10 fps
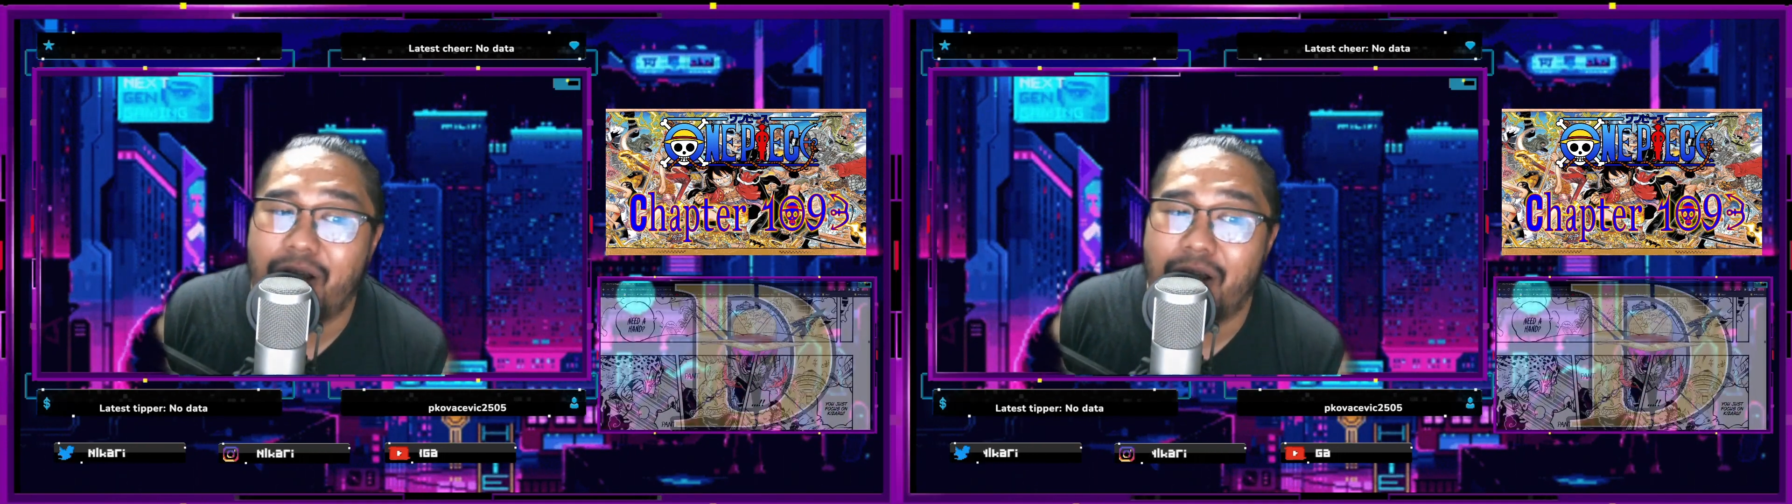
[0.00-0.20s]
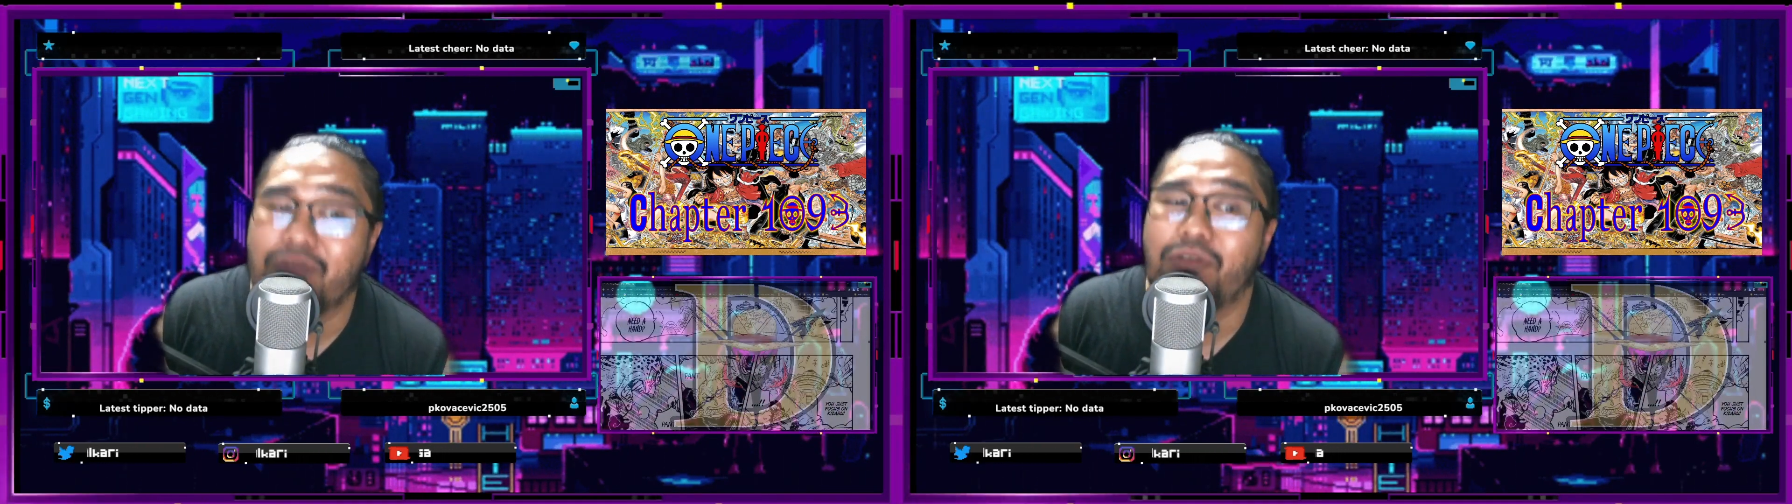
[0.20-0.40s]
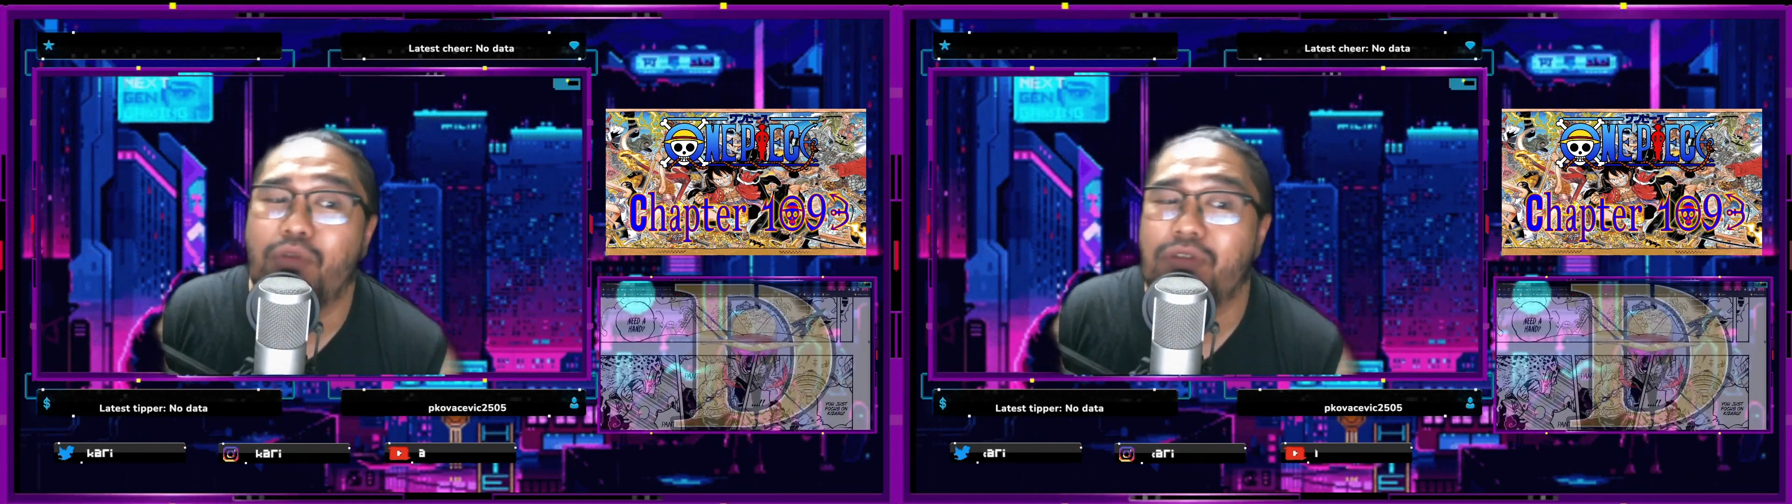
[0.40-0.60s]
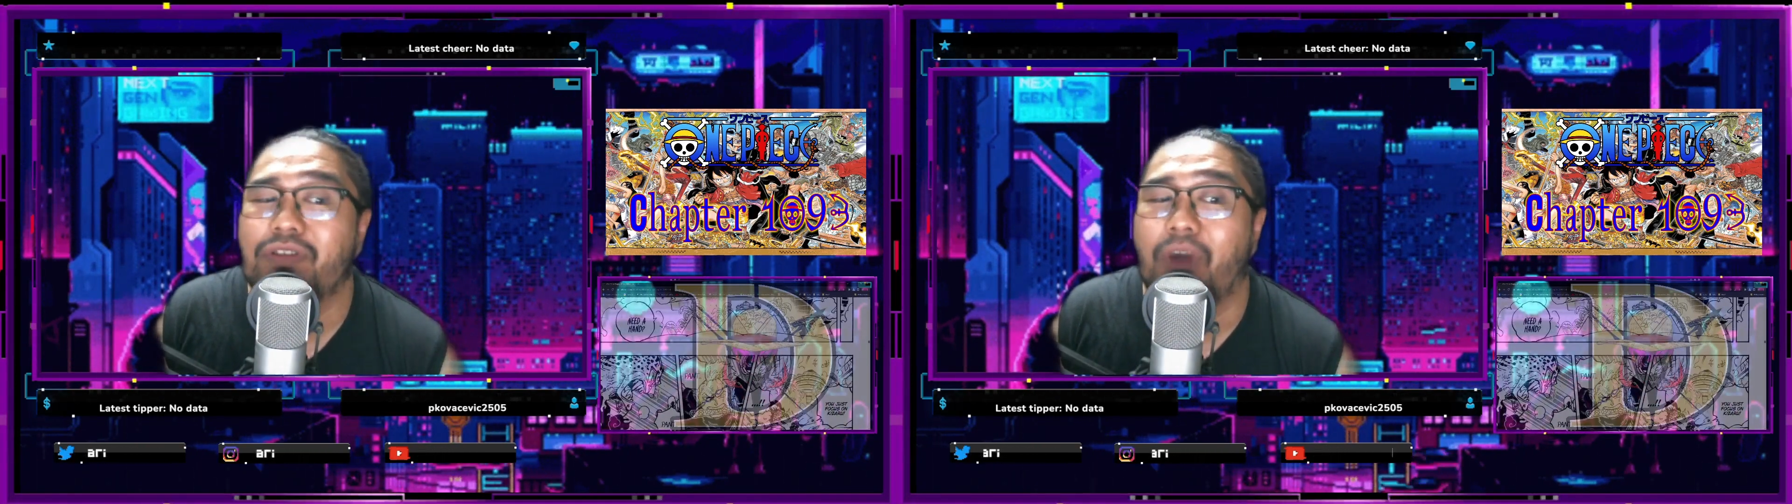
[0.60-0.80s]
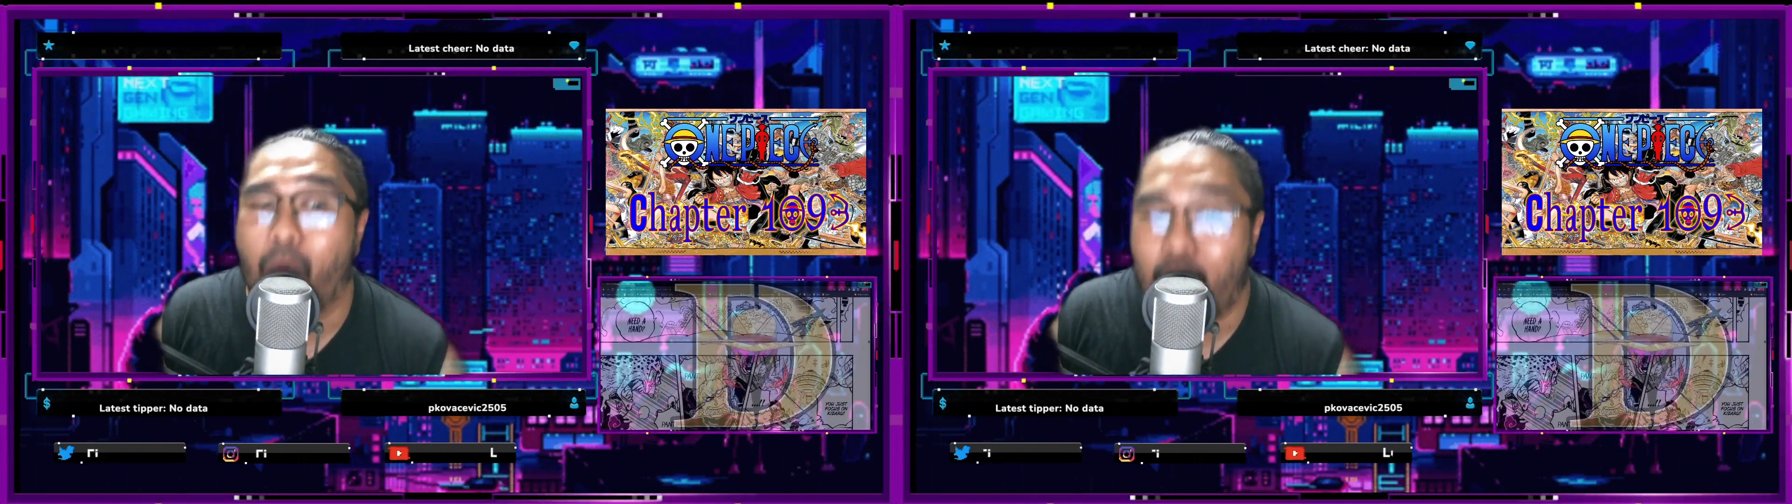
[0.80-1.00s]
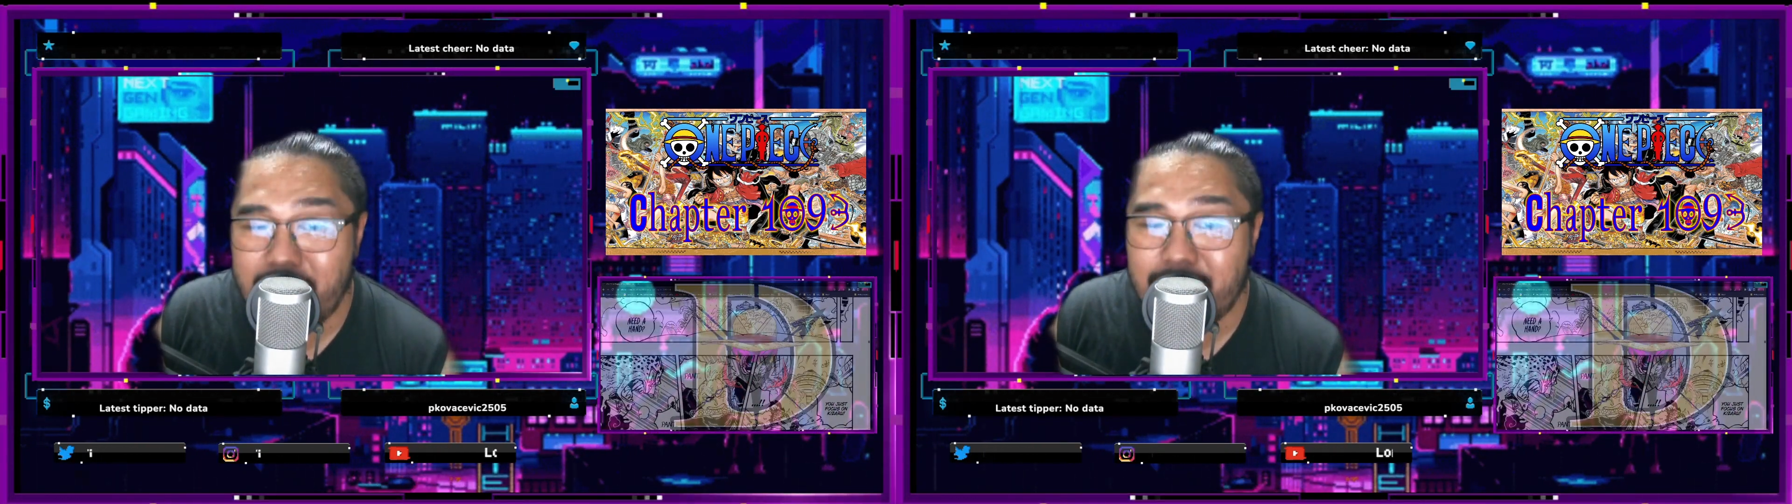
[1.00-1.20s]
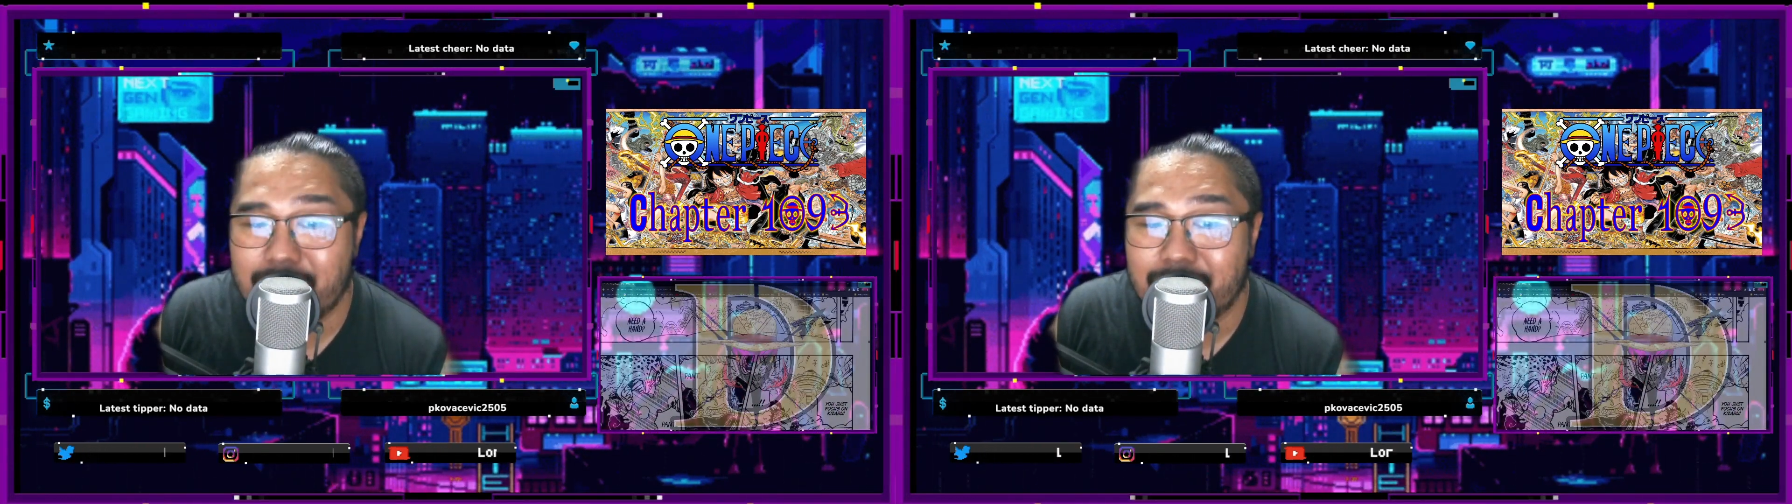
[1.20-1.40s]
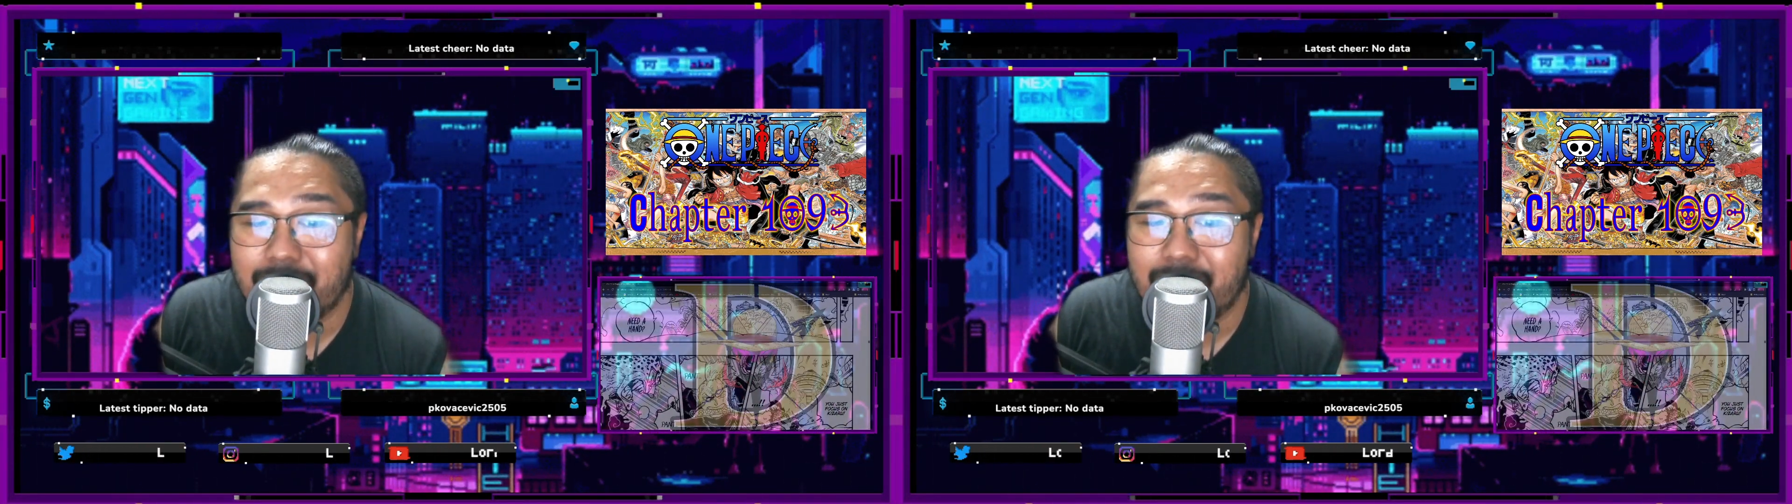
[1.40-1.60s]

Lucci's awakened